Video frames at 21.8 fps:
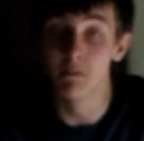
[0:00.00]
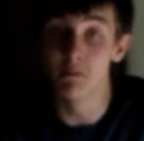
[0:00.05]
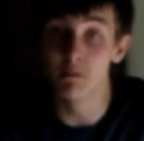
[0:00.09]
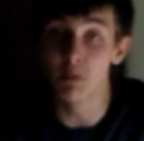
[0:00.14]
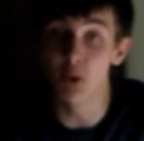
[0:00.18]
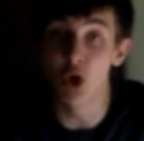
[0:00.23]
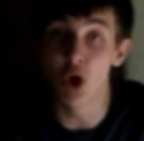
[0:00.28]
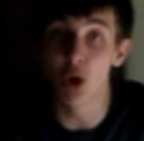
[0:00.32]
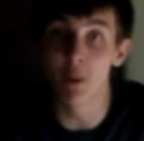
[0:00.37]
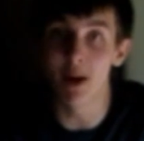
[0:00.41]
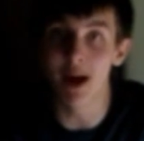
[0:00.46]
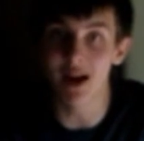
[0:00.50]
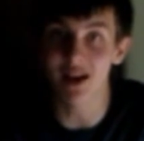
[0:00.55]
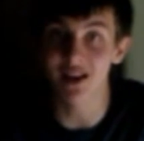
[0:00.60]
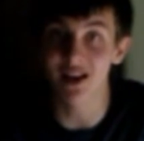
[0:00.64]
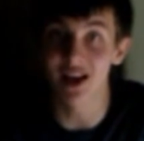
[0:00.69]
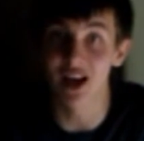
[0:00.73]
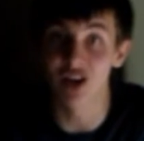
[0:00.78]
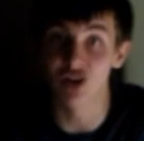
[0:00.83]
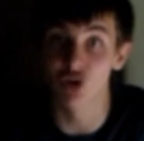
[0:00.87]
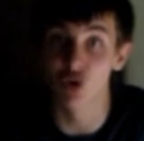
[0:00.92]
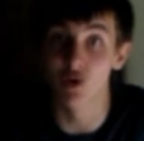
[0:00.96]
Pearl Mackie
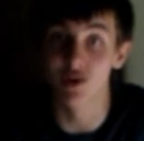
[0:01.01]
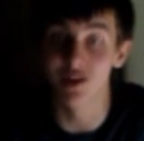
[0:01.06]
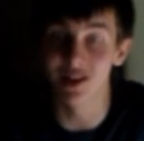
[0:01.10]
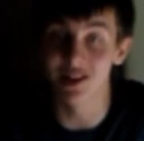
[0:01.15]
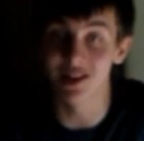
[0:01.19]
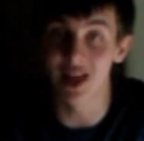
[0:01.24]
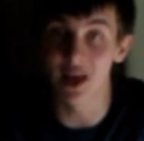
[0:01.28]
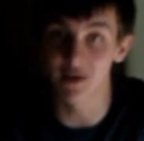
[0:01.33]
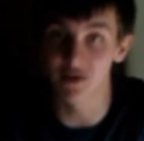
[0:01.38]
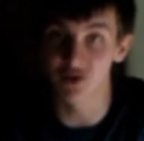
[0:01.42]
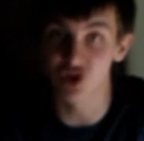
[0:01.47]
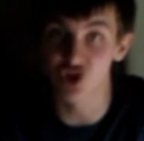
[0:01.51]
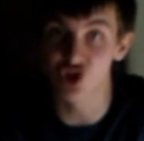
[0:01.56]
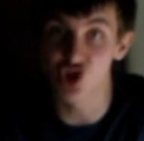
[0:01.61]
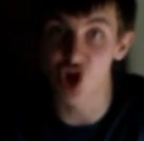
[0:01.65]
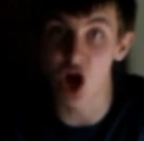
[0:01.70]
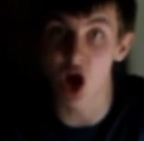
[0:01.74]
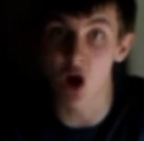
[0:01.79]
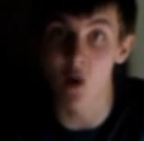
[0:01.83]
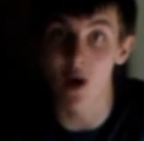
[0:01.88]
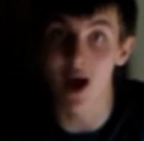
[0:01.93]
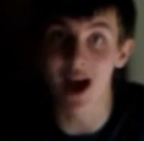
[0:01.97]
has already left the show,